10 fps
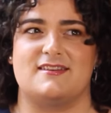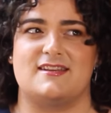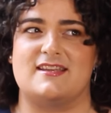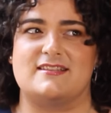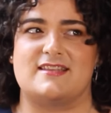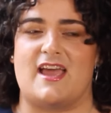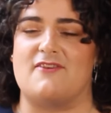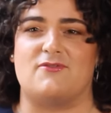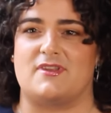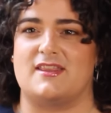is
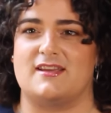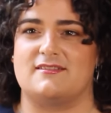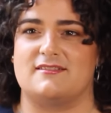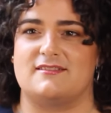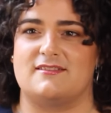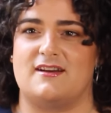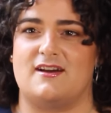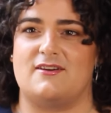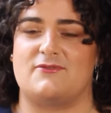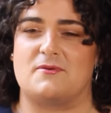everything
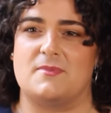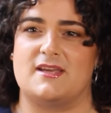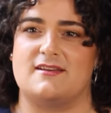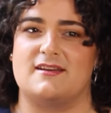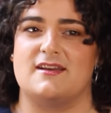for me.